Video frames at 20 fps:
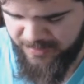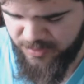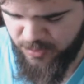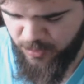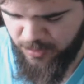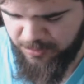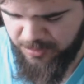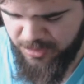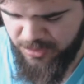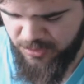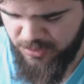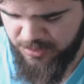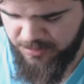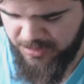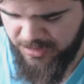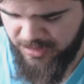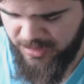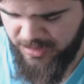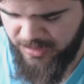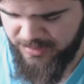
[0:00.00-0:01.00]
So what I'm going to do is I'm
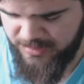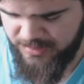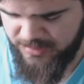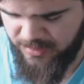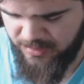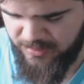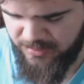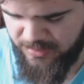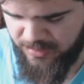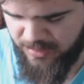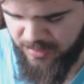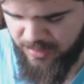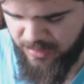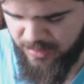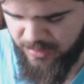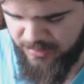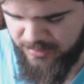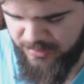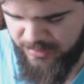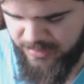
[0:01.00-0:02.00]
going to kind of tuck the
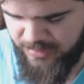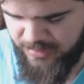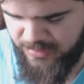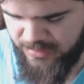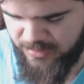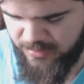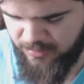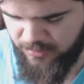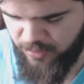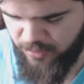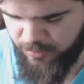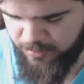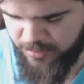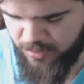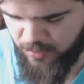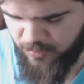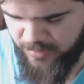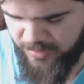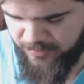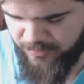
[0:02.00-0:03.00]
cotton in a little bit
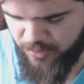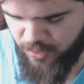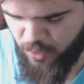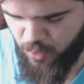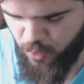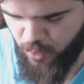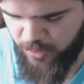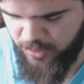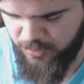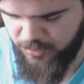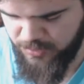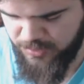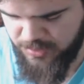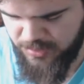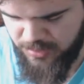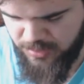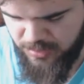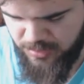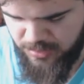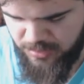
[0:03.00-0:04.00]
around the coils
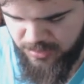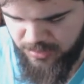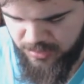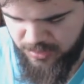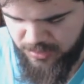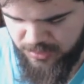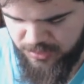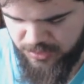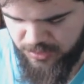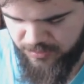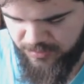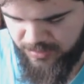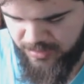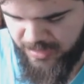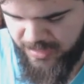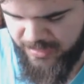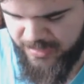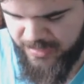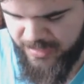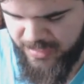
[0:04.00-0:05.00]
so that
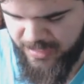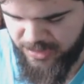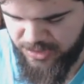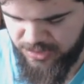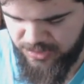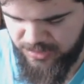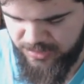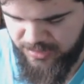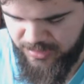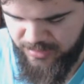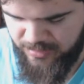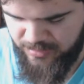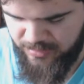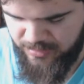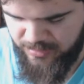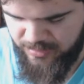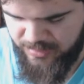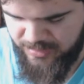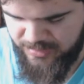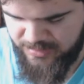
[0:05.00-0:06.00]
I can actually
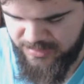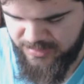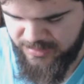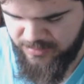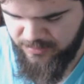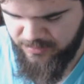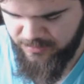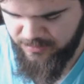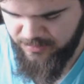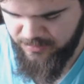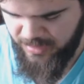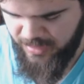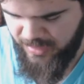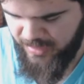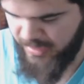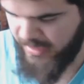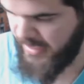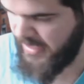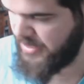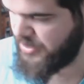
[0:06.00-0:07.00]
get some
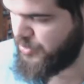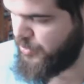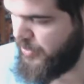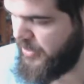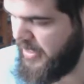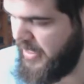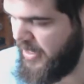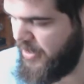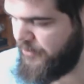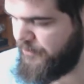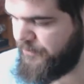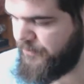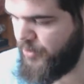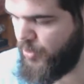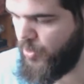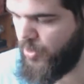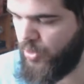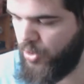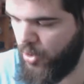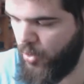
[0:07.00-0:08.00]
actual
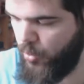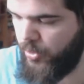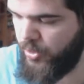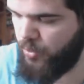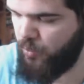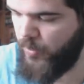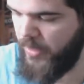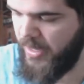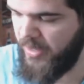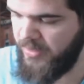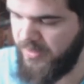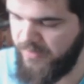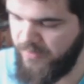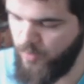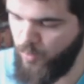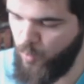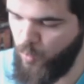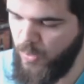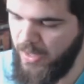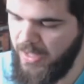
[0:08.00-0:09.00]
airflow going around in the
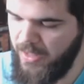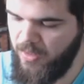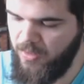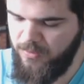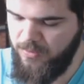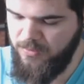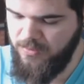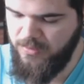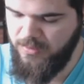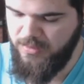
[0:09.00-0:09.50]
well